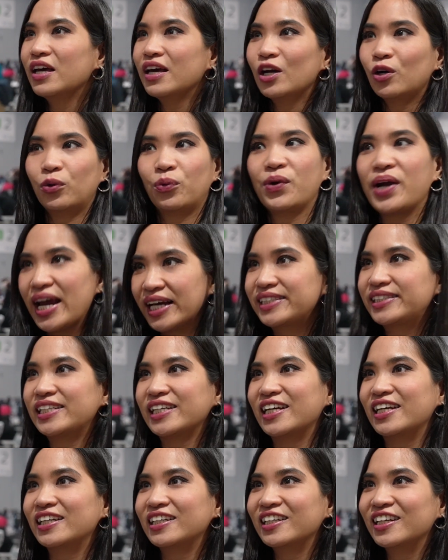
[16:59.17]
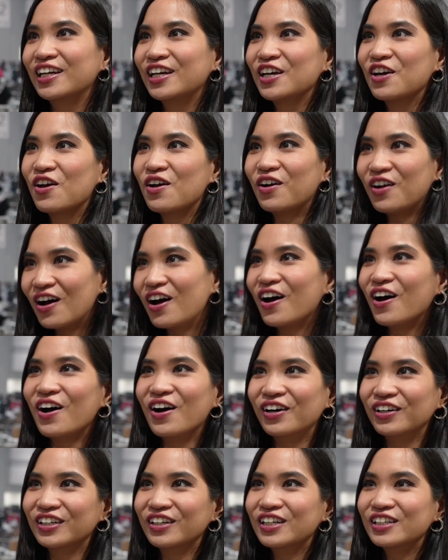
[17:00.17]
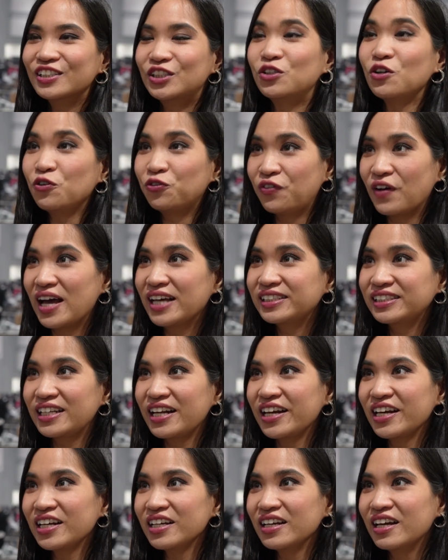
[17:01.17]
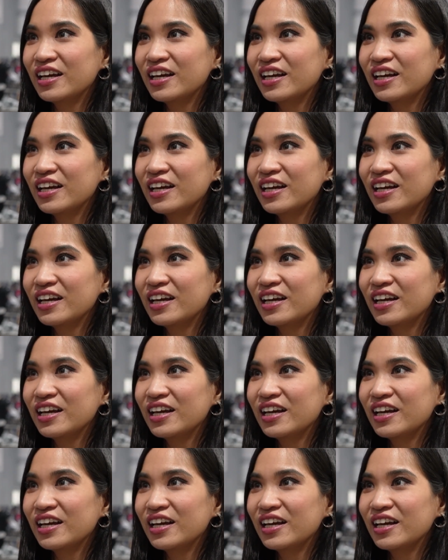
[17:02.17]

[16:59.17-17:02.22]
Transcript: reacting, so fastly,